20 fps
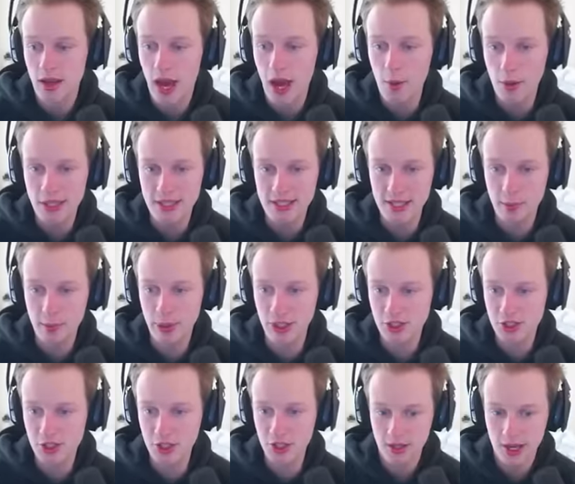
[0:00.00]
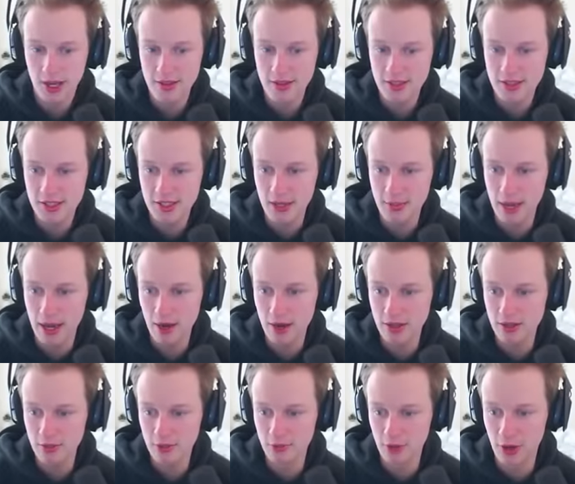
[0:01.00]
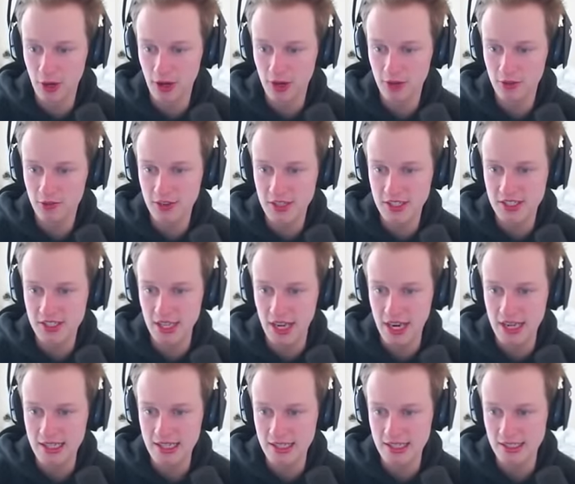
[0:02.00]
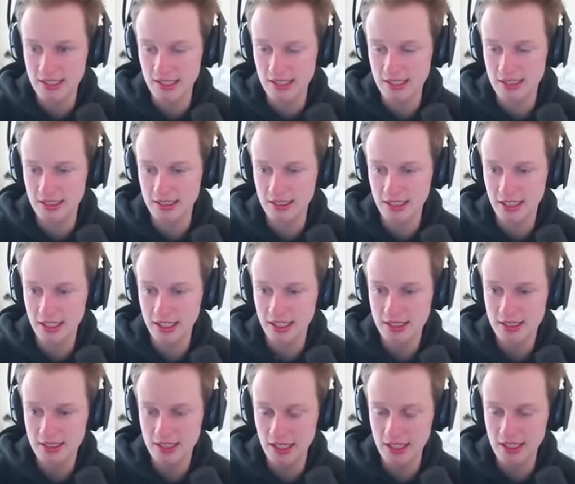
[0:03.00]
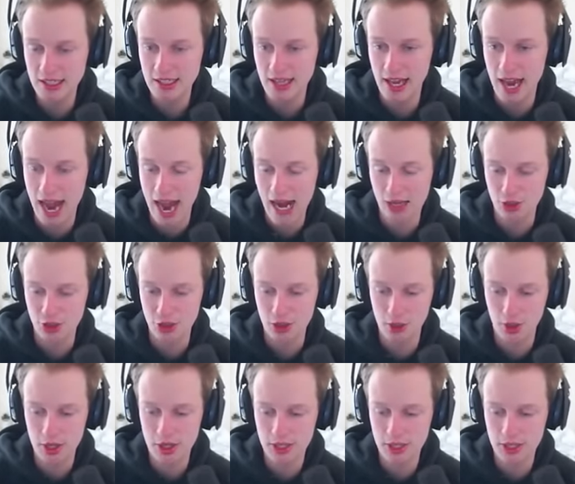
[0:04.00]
I want to take a picture and then somehow involve the sign that says Linux and then the asteroid